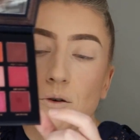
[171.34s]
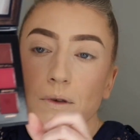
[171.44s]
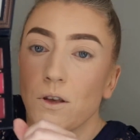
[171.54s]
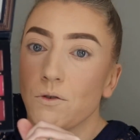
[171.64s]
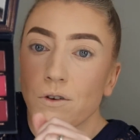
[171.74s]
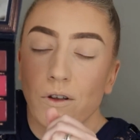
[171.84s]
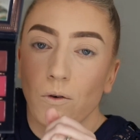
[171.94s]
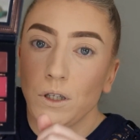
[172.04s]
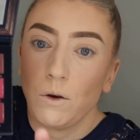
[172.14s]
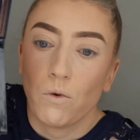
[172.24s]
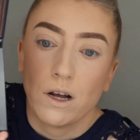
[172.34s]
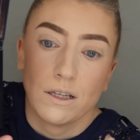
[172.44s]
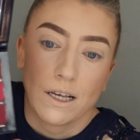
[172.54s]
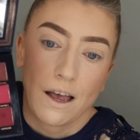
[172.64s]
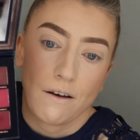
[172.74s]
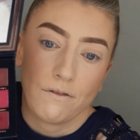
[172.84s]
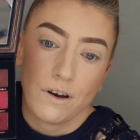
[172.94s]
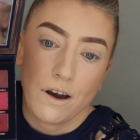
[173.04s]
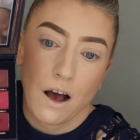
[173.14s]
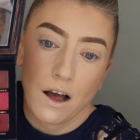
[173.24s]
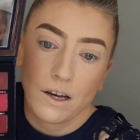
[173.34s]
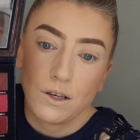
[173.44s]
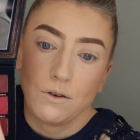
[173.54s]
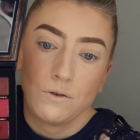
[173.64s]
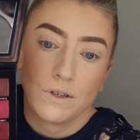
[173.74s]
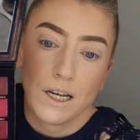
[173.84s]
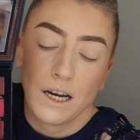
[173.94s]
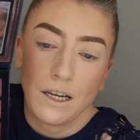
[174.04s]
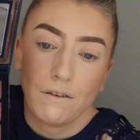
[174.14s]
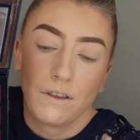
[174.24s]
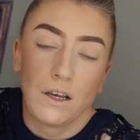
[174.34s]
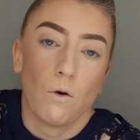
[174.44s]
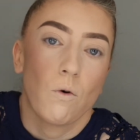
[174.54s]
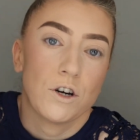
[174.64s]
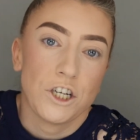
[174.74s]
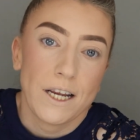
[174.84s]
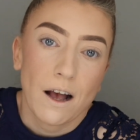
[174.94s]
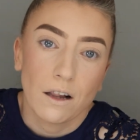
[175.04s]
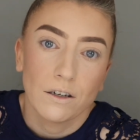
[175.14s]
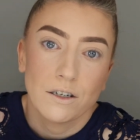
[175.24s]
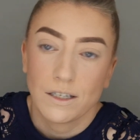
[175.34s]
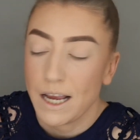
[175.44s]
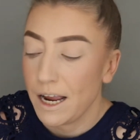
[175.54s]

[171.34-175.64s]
but those are the only ones. I have not used any of the orangey colors,